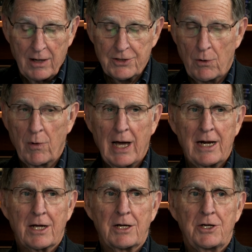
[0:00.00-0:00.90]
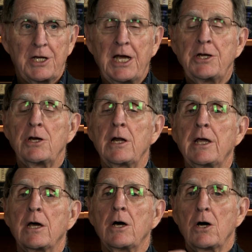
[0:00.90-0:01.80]
So we got to continually
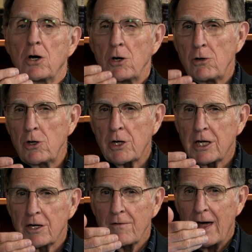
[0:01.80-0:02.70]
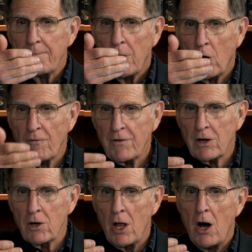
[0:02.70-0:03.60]
look into that
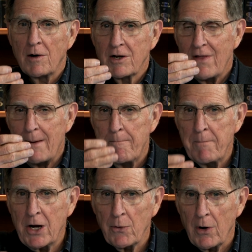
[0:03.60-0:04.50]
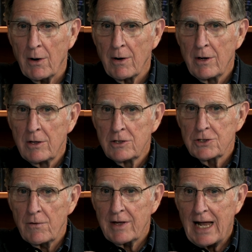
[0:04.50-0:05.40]
perfect law, to that mirror,
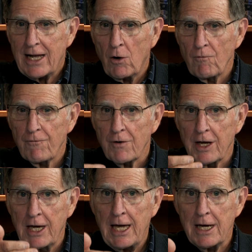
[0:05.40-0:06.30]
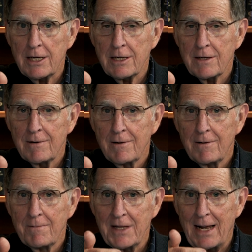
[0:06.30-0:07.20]
so that I don't forget
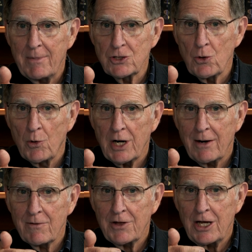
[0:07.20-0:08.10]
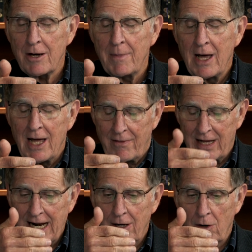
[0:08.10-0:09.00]
that I'm a joint heir with Him and
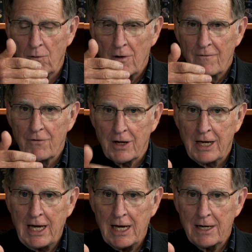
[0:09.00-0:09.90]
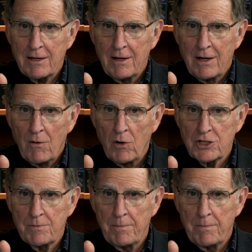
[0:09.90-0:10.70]
that I don't forget what